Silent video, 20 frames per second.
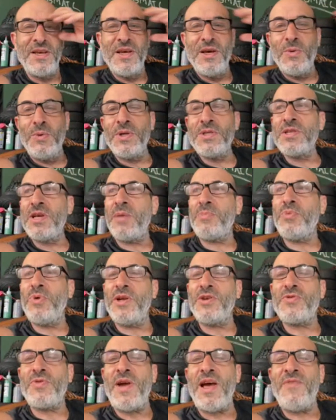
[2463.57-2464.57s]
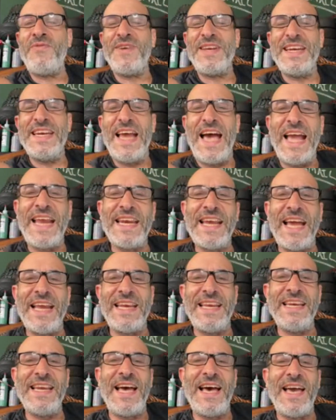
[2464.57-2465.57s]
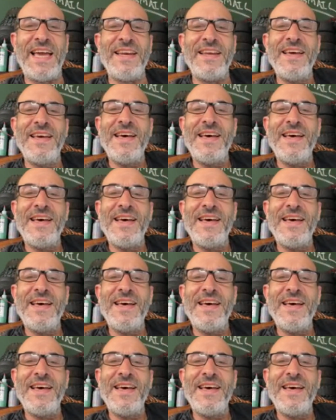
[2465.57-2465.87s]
What's up, What Traffic? $9.99.